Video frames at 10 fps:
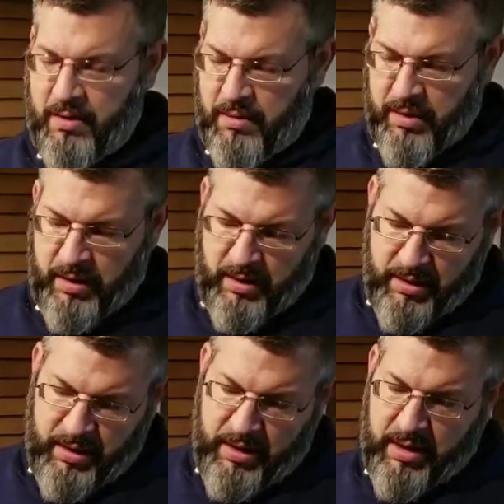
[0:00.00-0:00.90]
Alright,
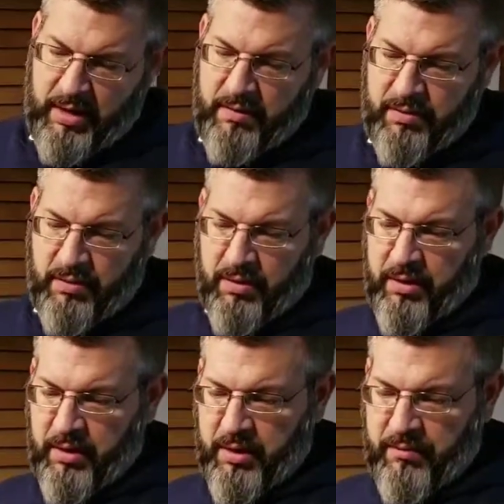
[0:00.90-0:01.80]
gives you all the
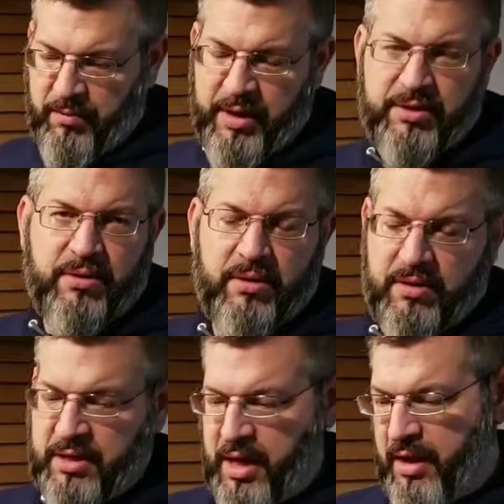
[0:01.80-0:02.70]
information on the
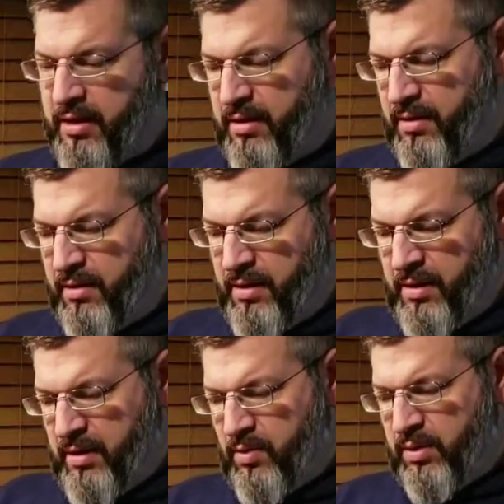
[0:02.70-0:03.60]
side here,
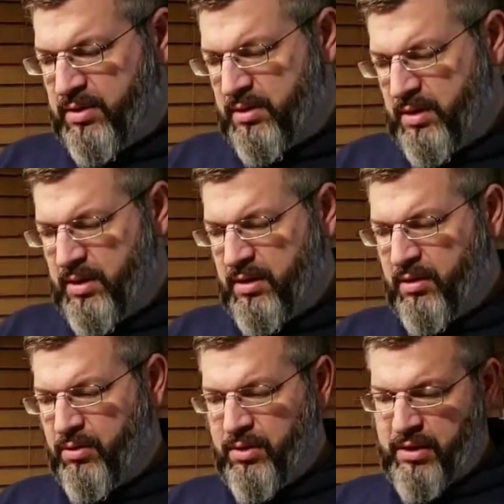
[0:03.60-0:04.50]
what's
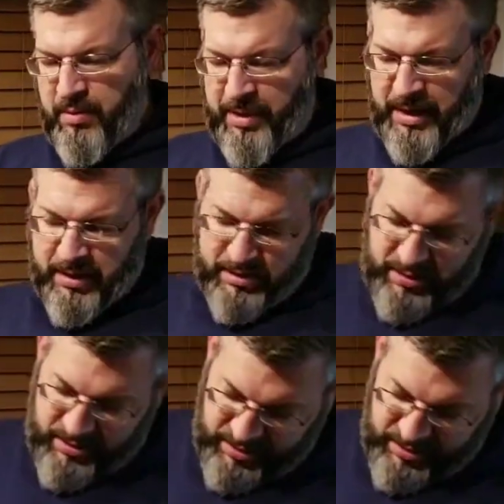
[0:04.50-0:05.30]
included in the box,